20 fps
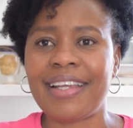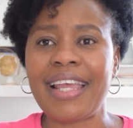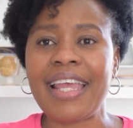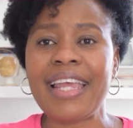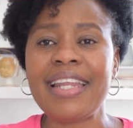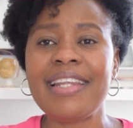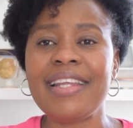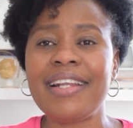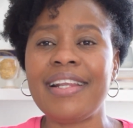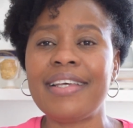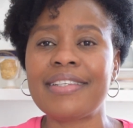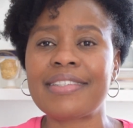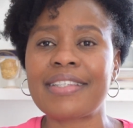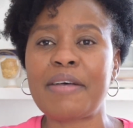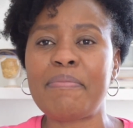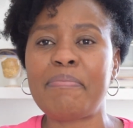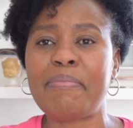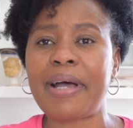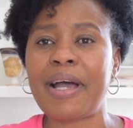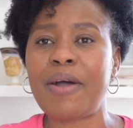Any
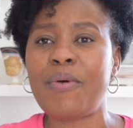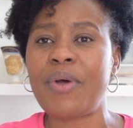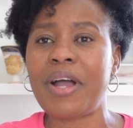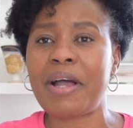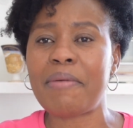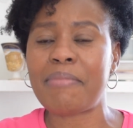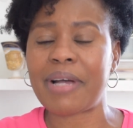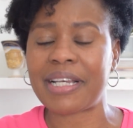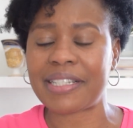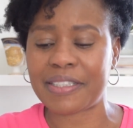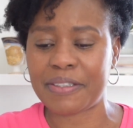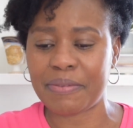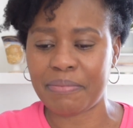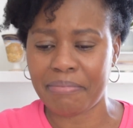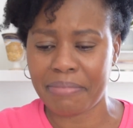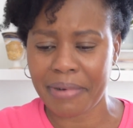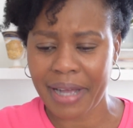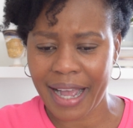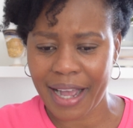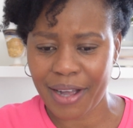lesser power
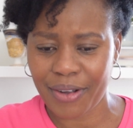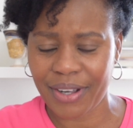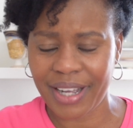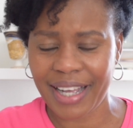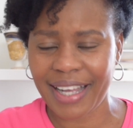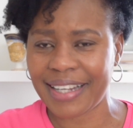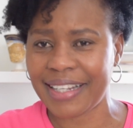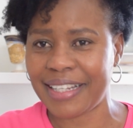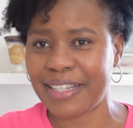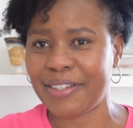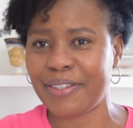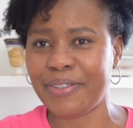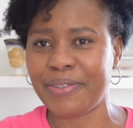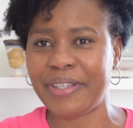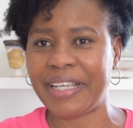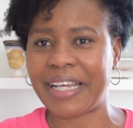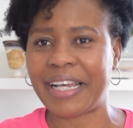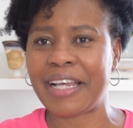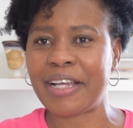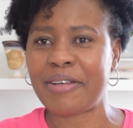must bow.
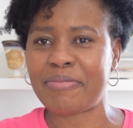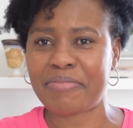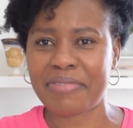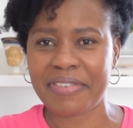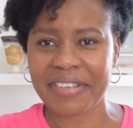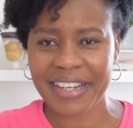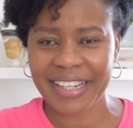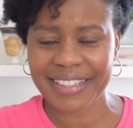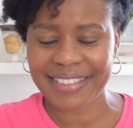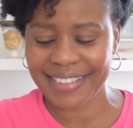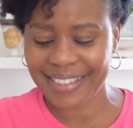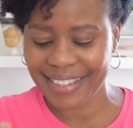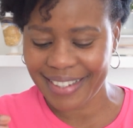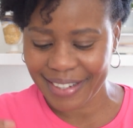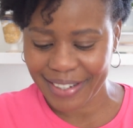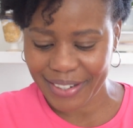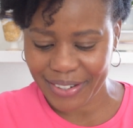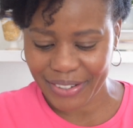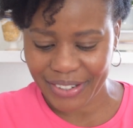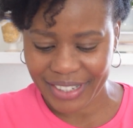Hallelujah. Praise
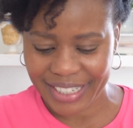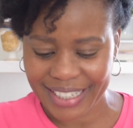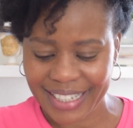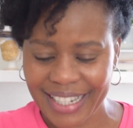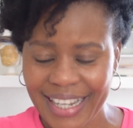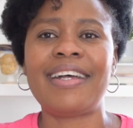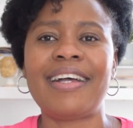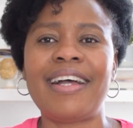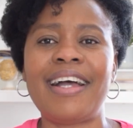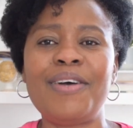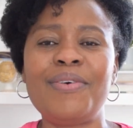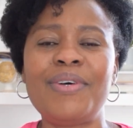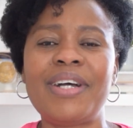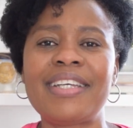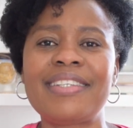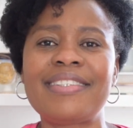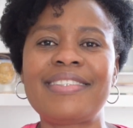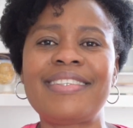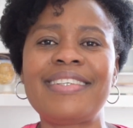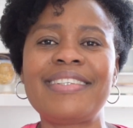the Lord. How
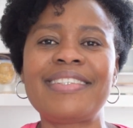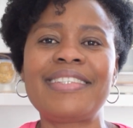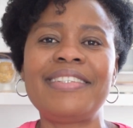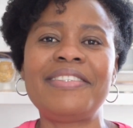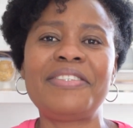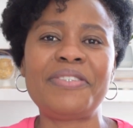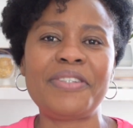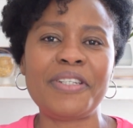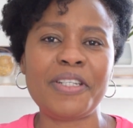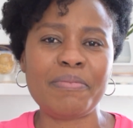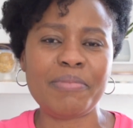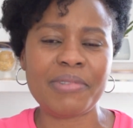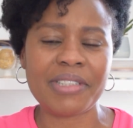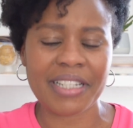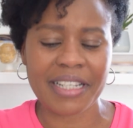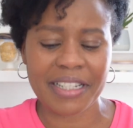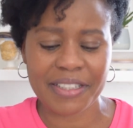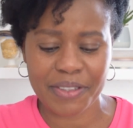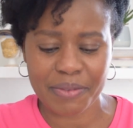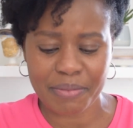has this dream
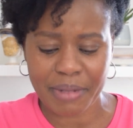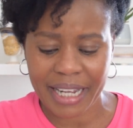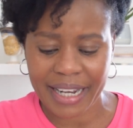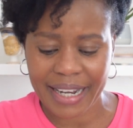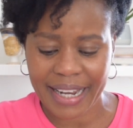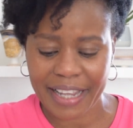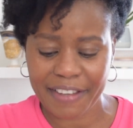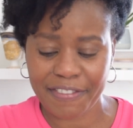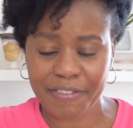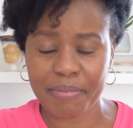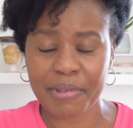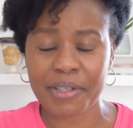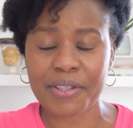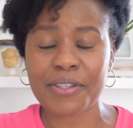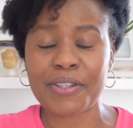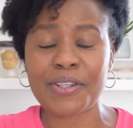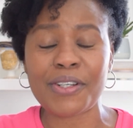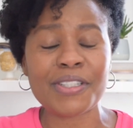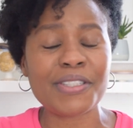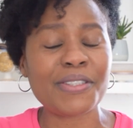changed my life?
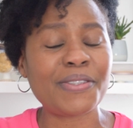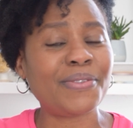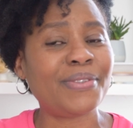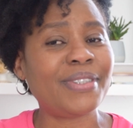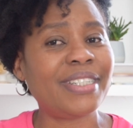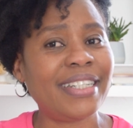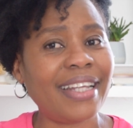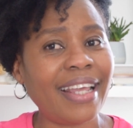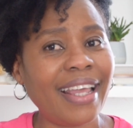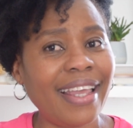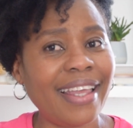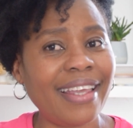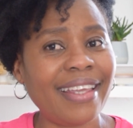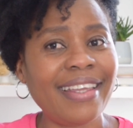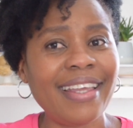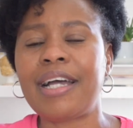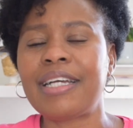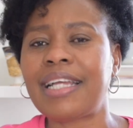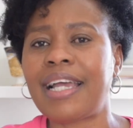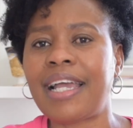Because
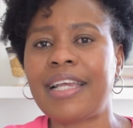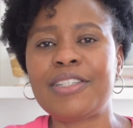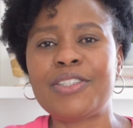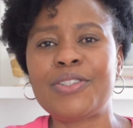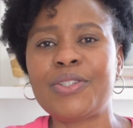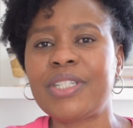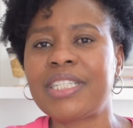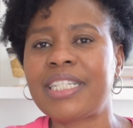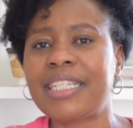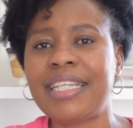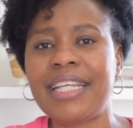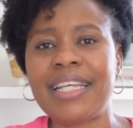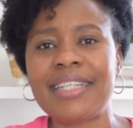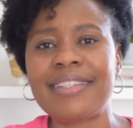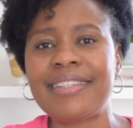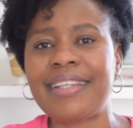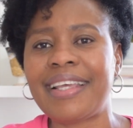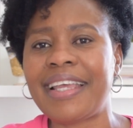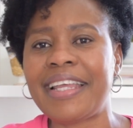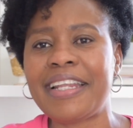today, I don't
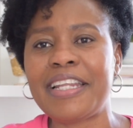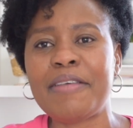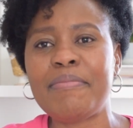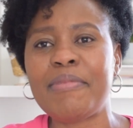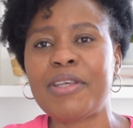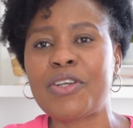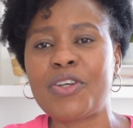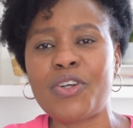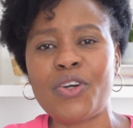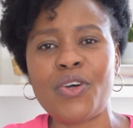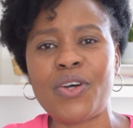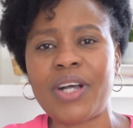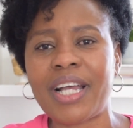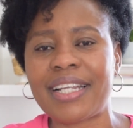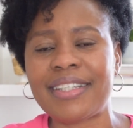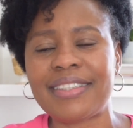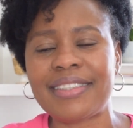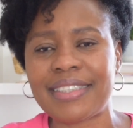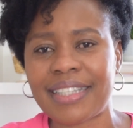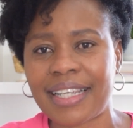let the enemy go
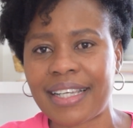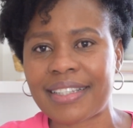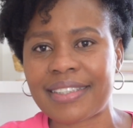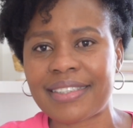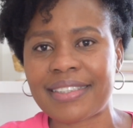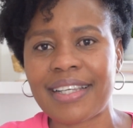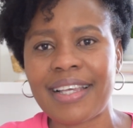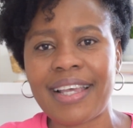unchecked.